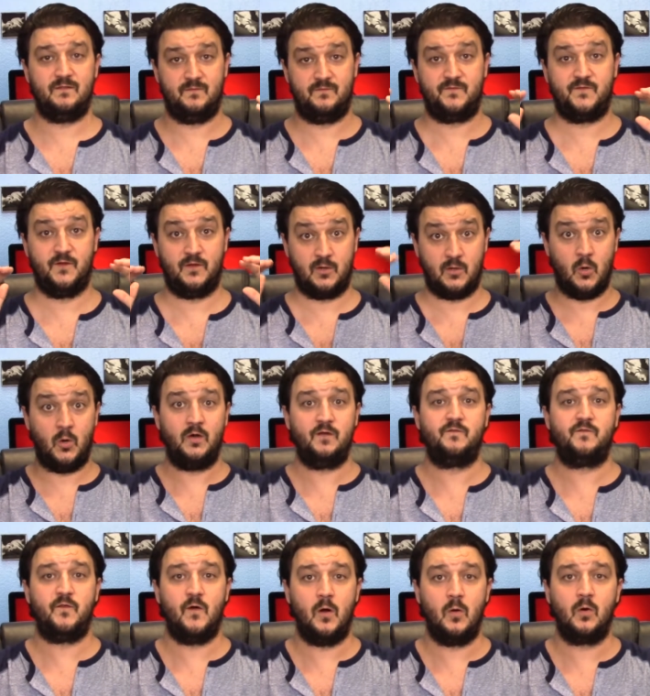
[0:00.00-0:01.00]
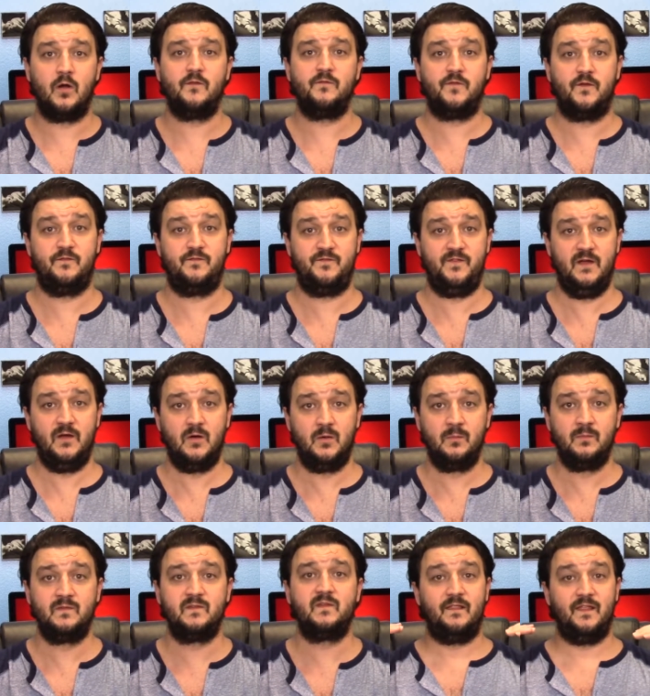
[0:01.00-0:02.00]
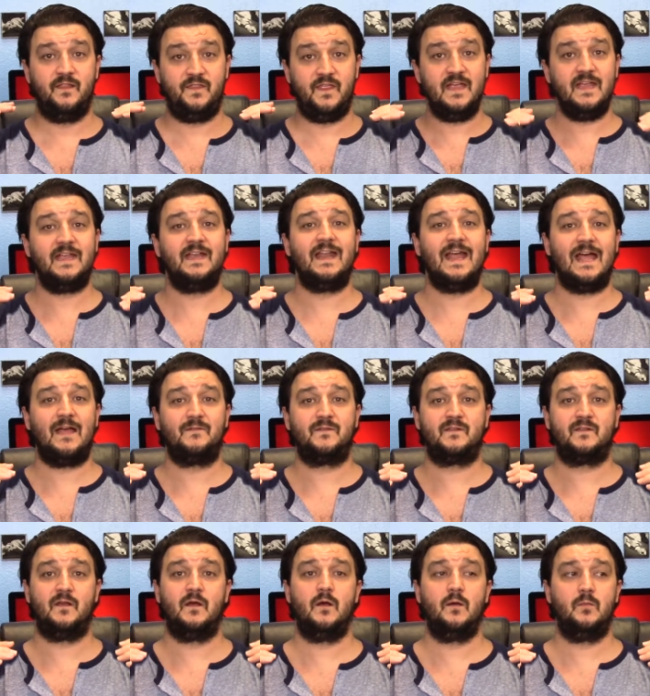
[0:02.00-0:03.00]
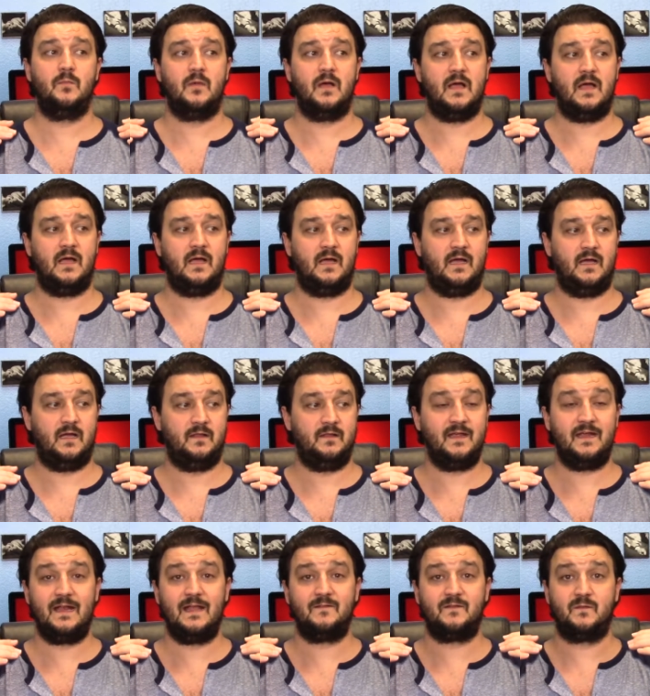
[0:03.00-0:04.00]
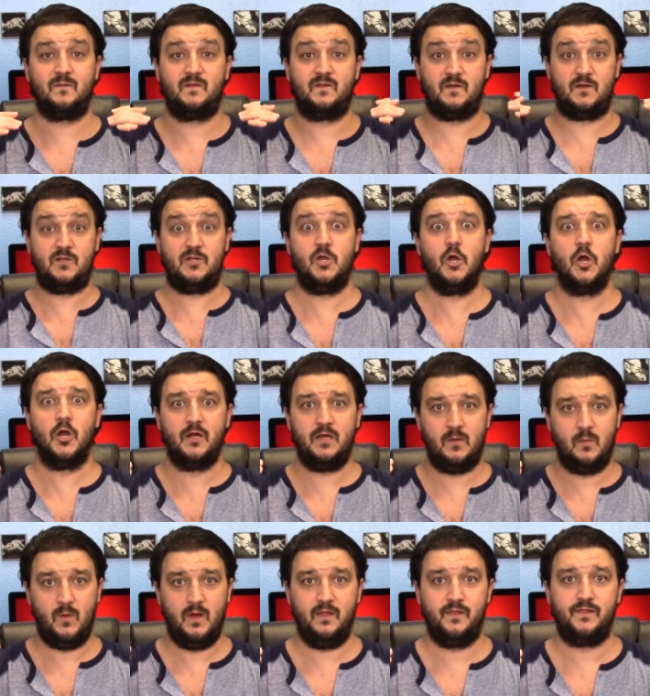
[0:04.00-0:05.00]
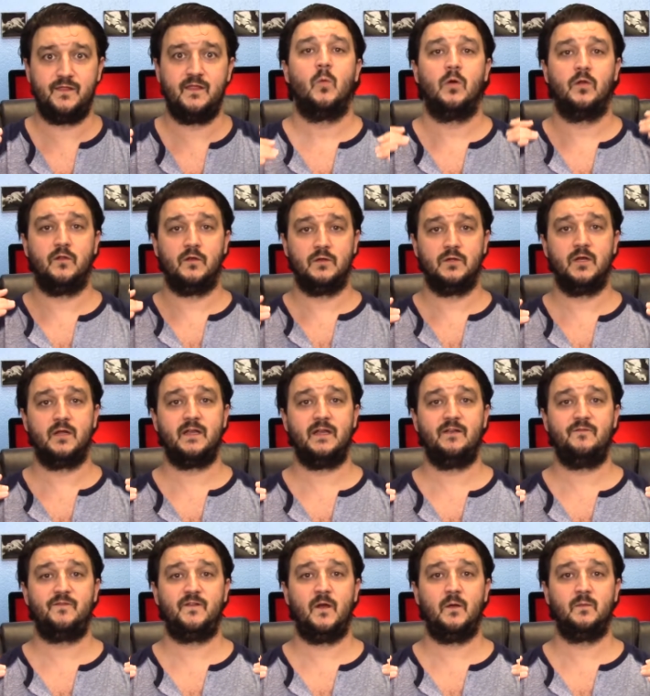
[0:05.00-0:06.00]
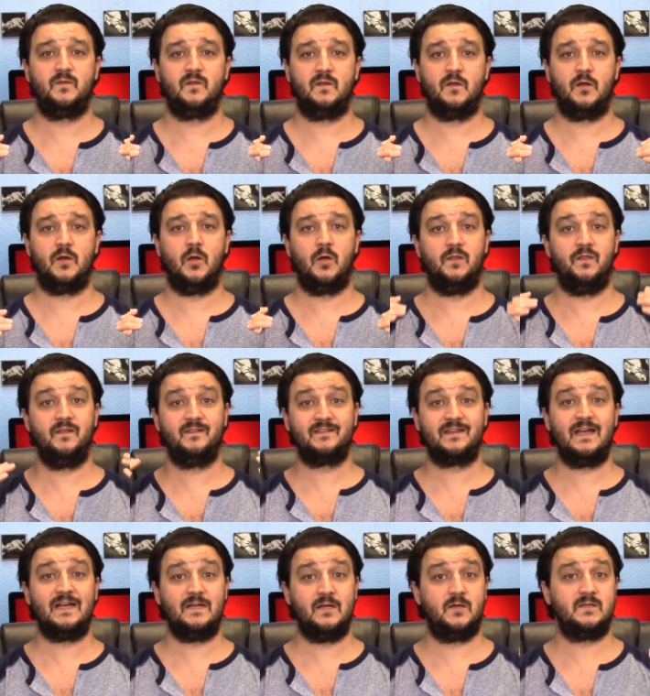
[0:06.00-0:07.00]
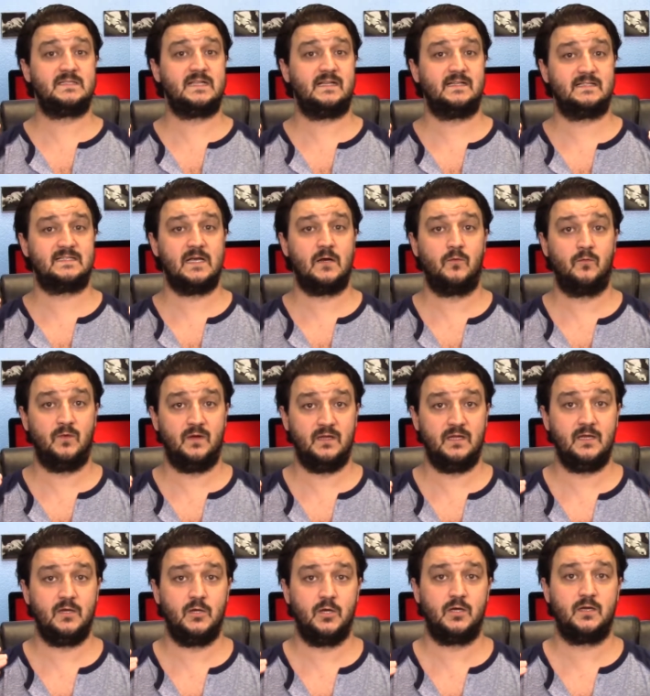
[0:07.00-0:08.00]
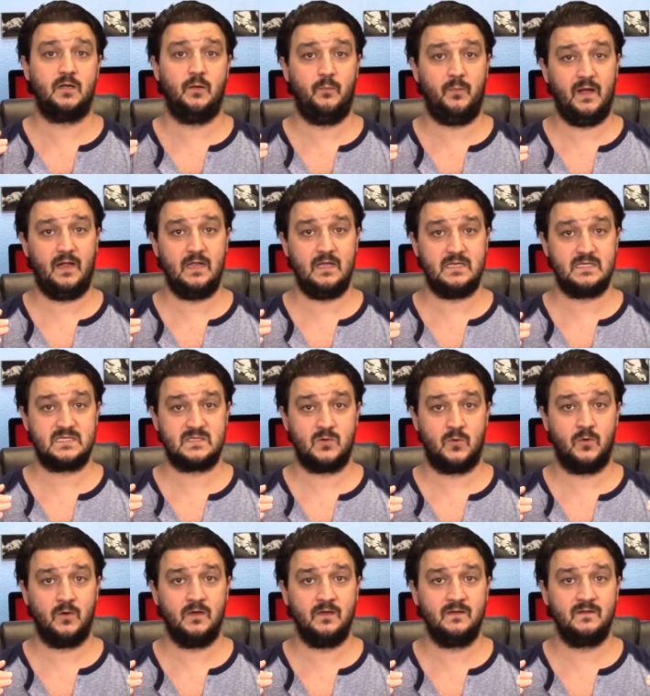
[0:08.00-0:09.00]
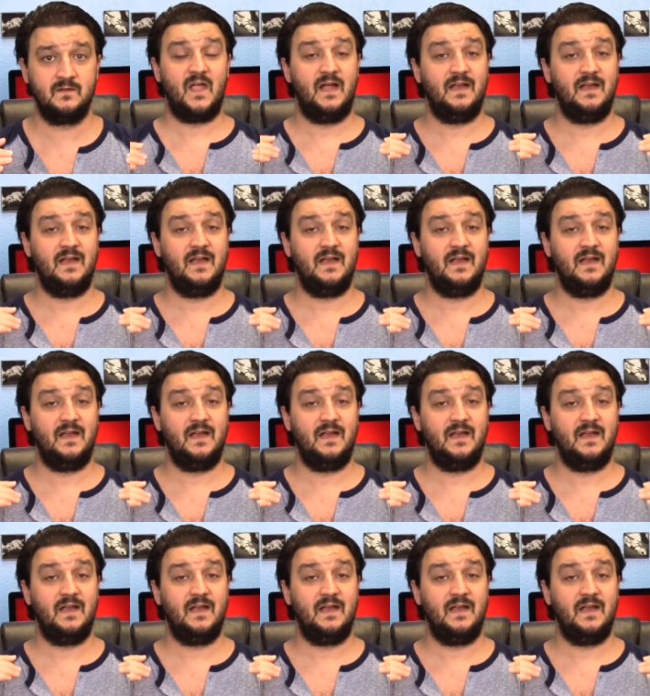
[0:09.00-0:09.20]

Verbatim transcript: of, for going forward for films that they can have some uh, they can have some security with where they're looking at films and they're going this guy knows how to tell really good compelling stories